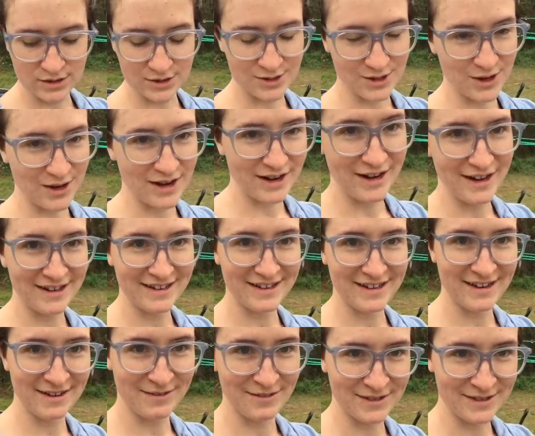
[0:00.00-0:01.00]
Sorry
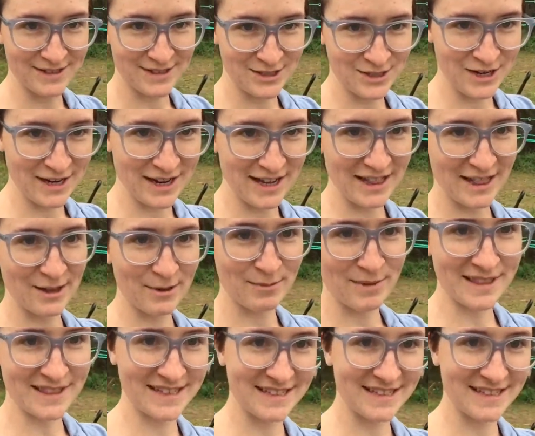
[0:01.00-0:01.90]
if it's shaking a little bit.